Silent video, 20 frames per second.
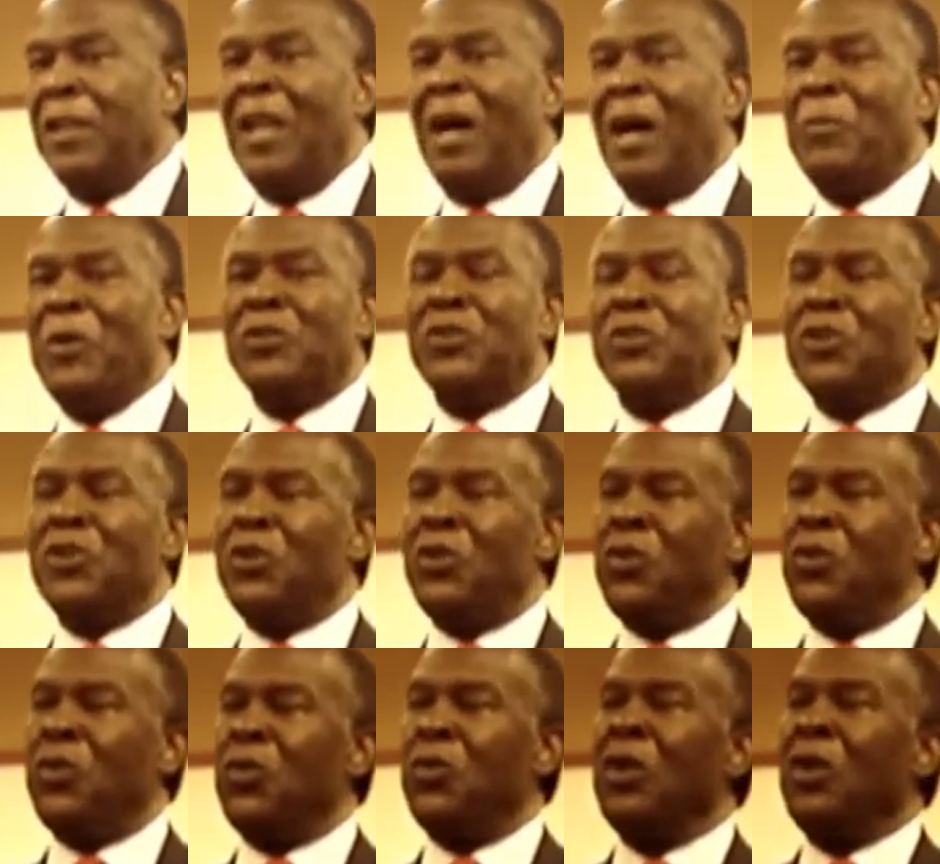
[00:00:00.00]
Number
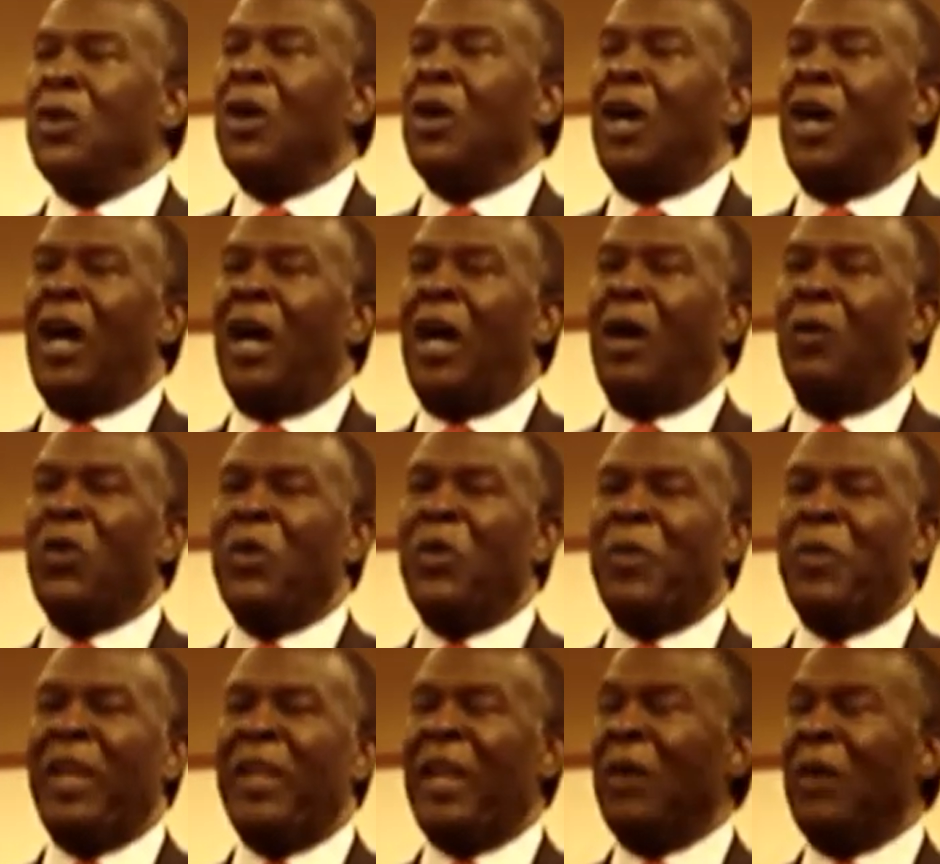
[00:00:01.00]
two, we
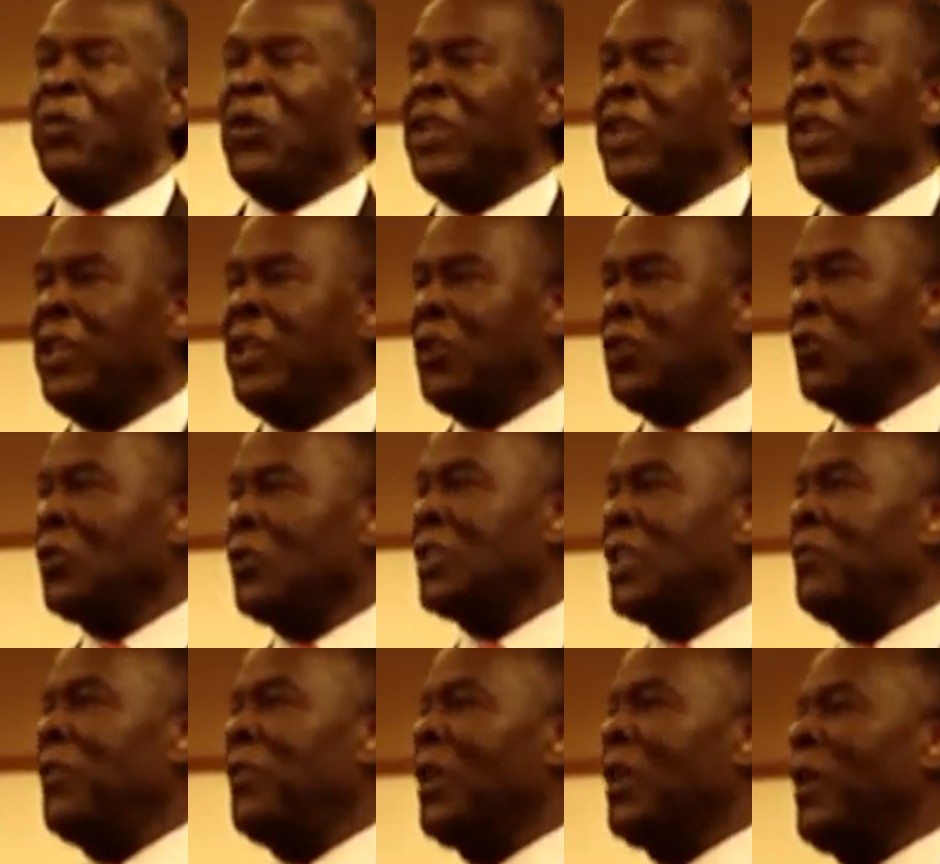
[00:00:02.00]
believe that we need to do
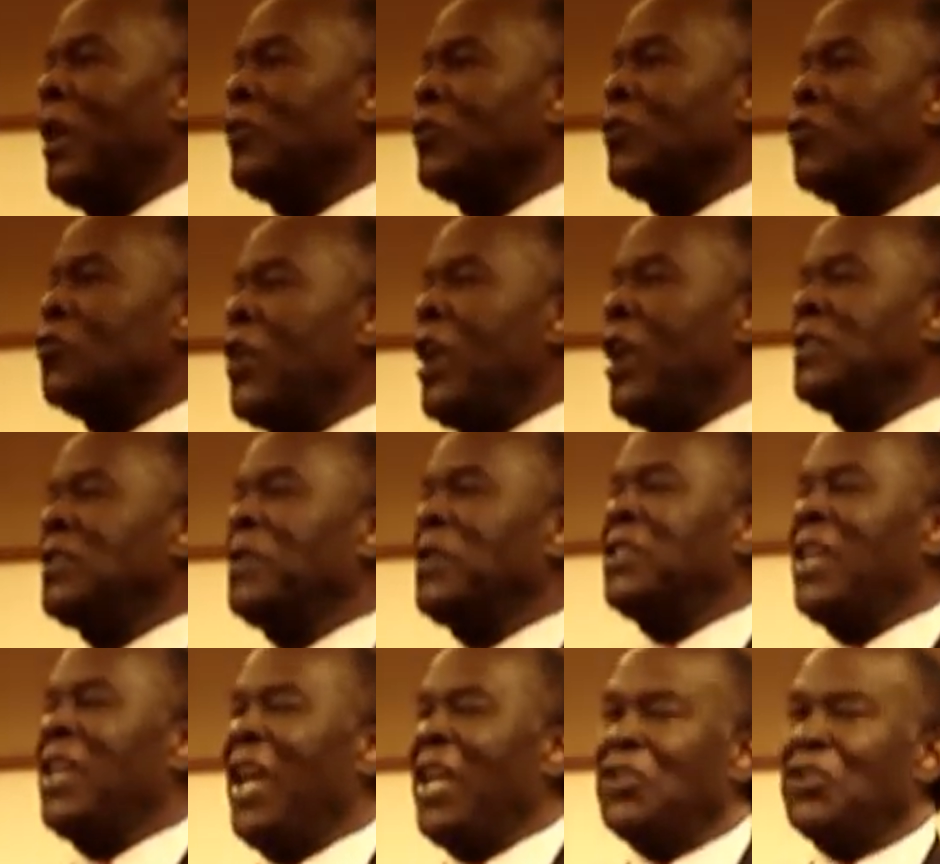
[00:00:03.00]
something about the
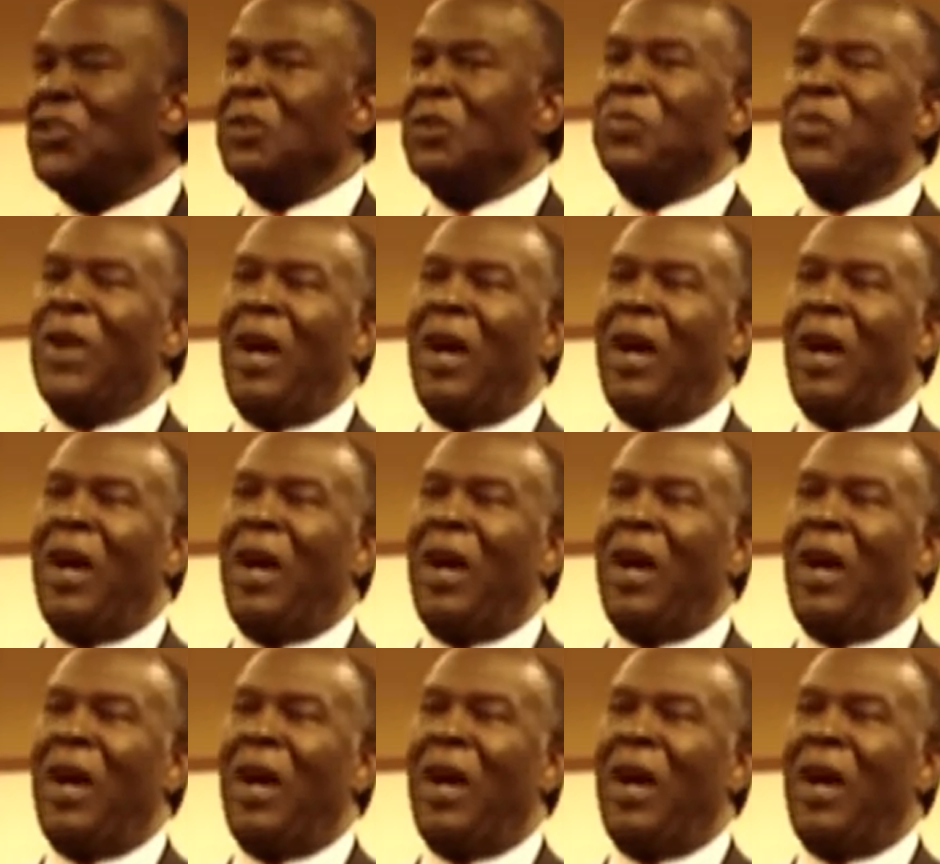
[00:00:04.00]
transportation